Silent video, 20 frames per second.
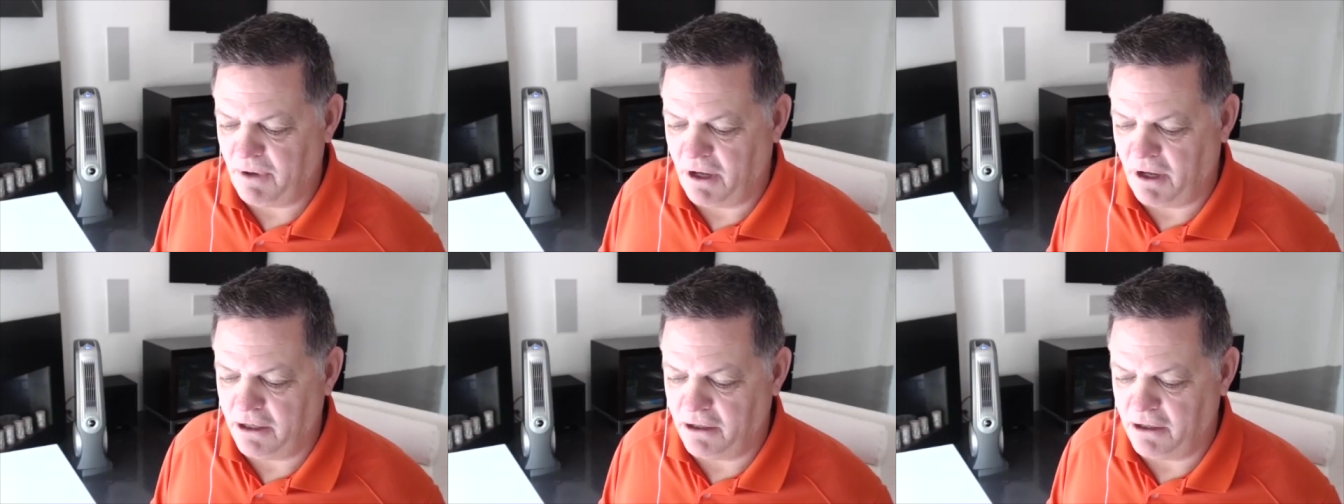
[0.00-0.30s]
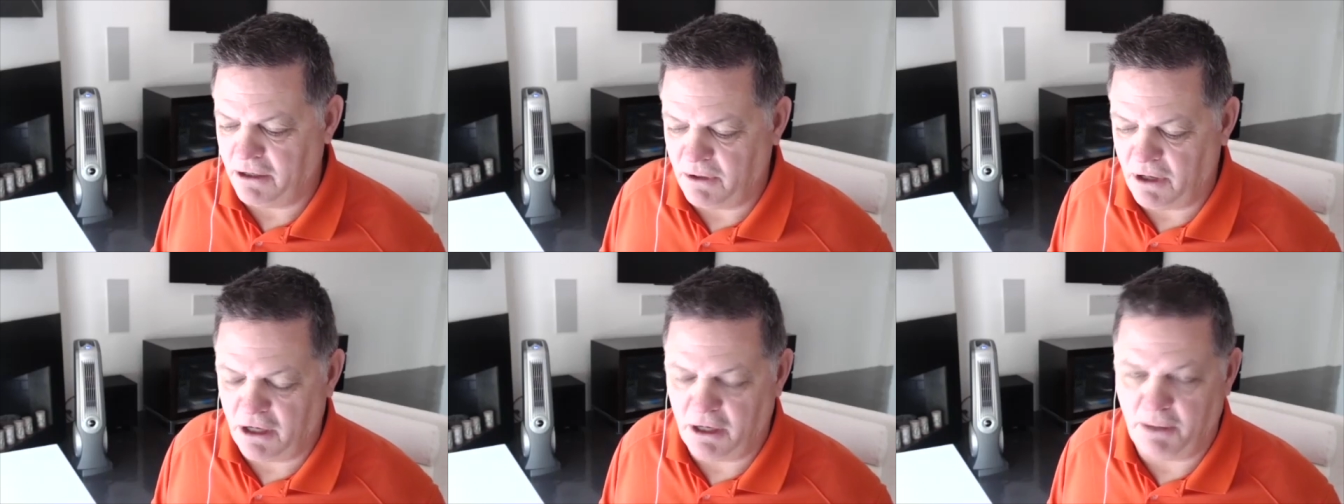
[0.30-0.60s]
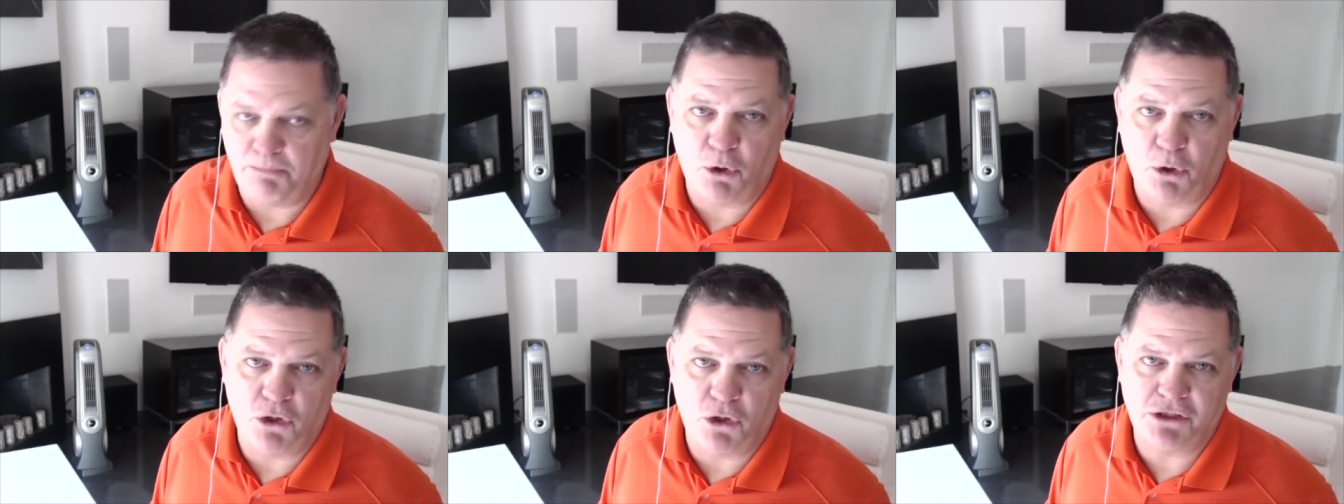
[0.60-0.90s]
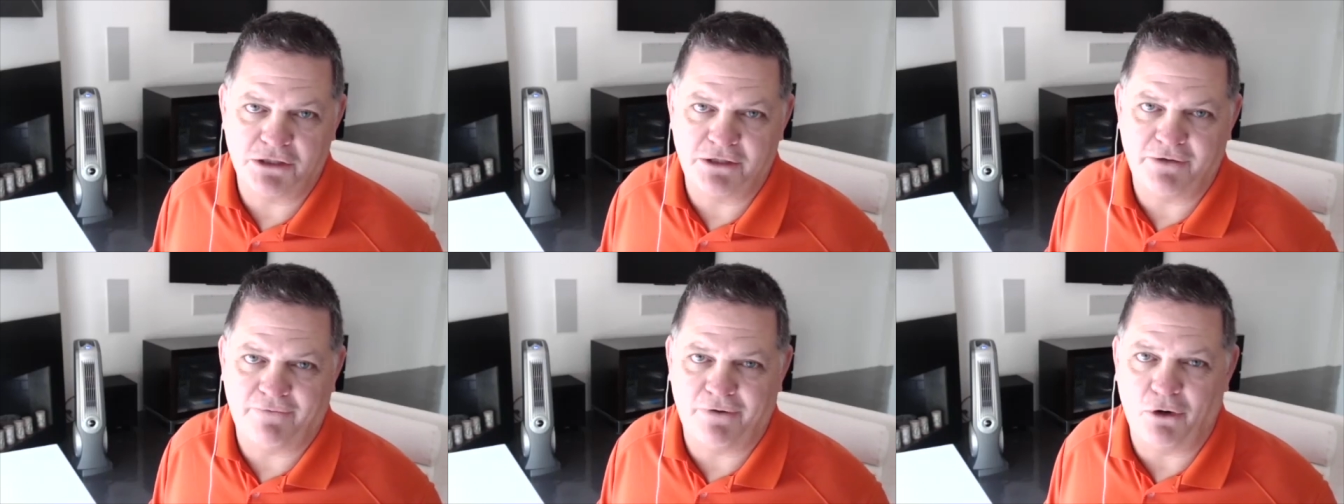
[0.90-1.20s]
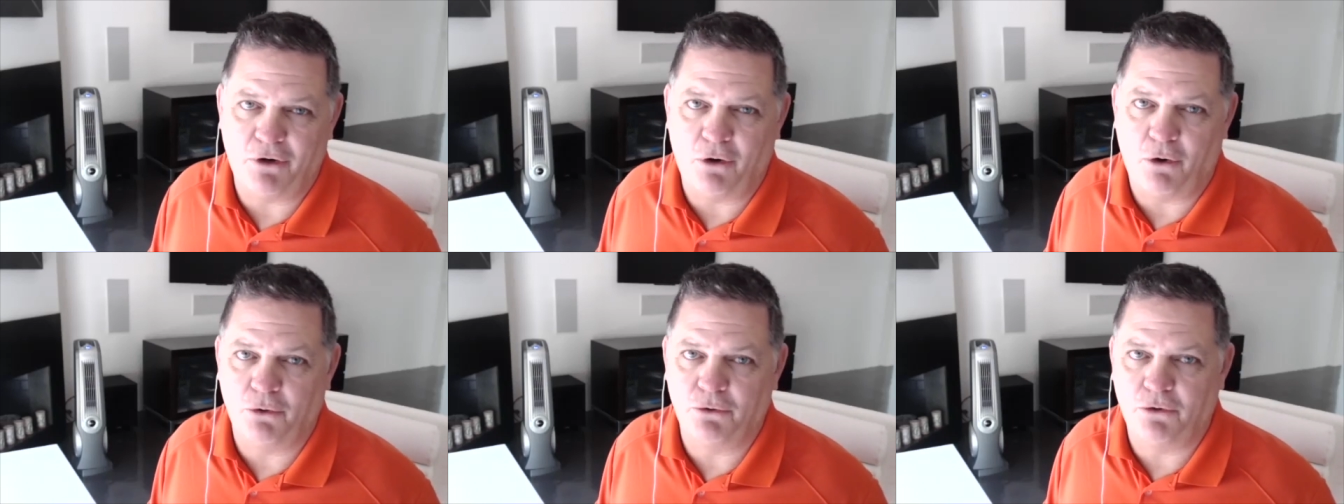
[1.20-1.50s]
on a on a purchase of
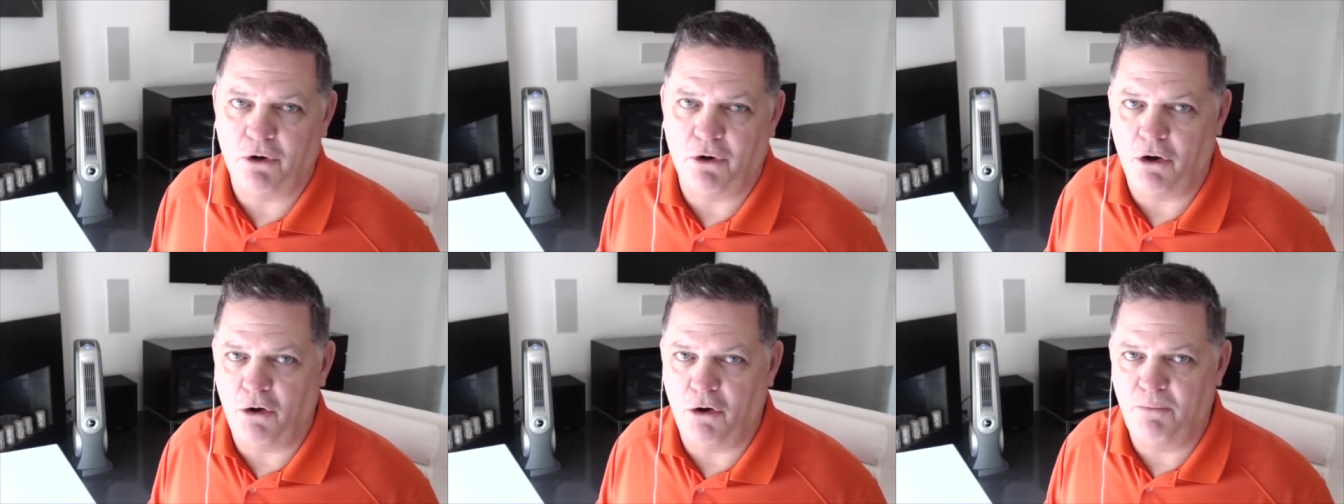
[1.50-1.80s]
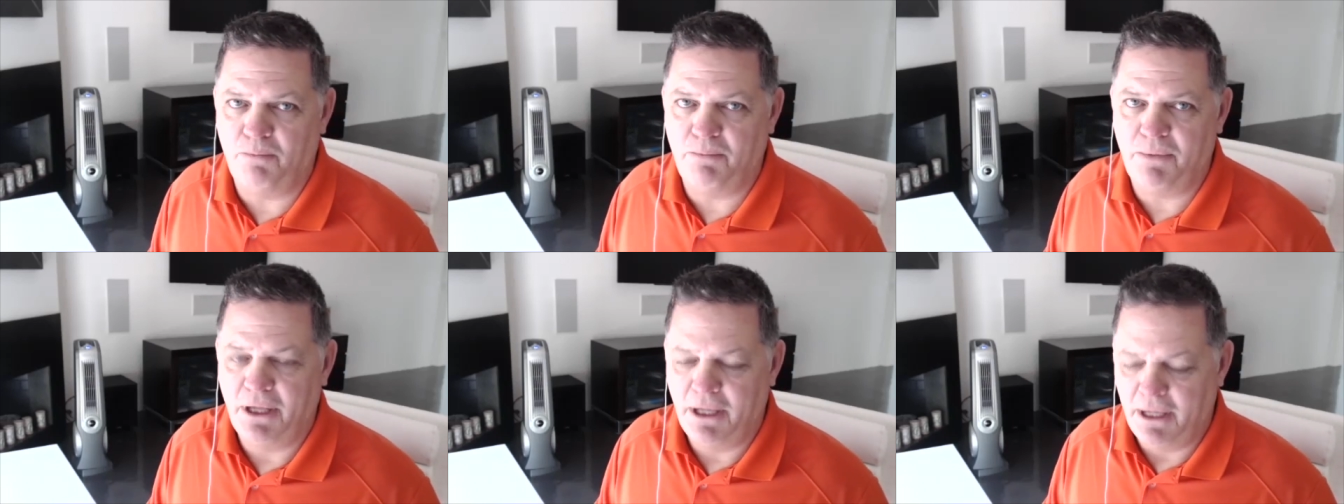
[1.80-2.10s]
an older home